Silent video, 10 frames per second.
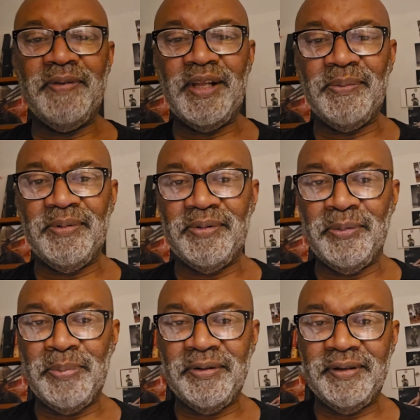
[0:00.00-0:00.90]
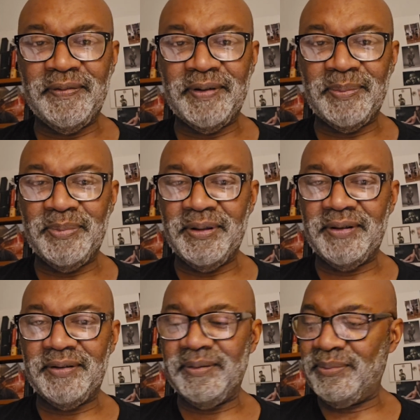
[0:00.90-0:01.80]
available through Pacific
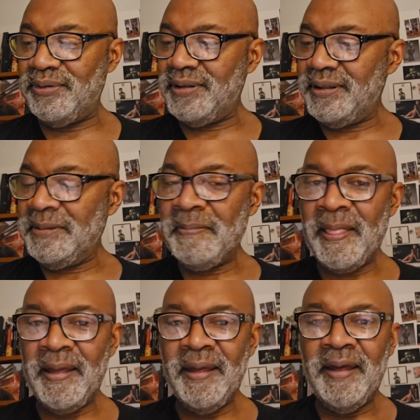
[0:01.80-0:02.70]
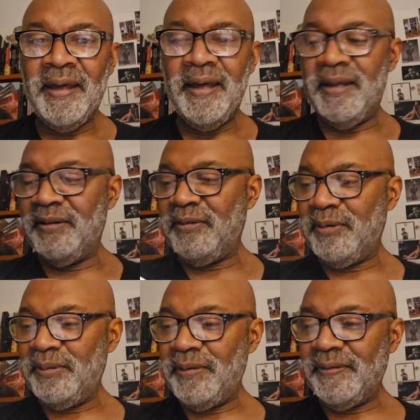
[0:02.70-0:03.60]
Books in Brooklyn. And
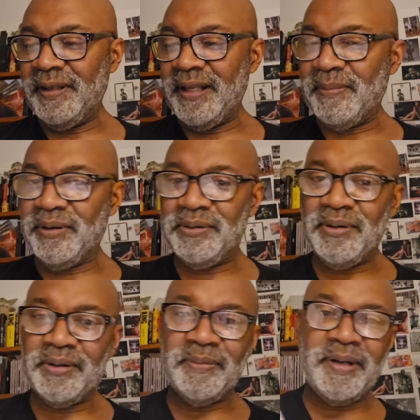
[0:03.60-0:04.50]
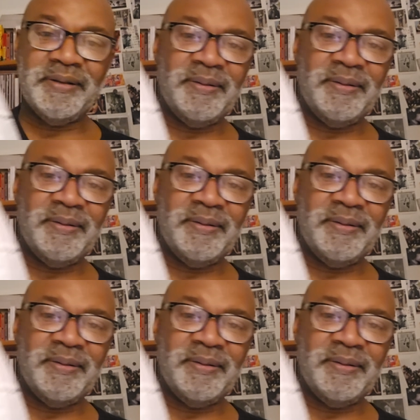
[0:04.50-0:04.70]
specifically, I'm going to talk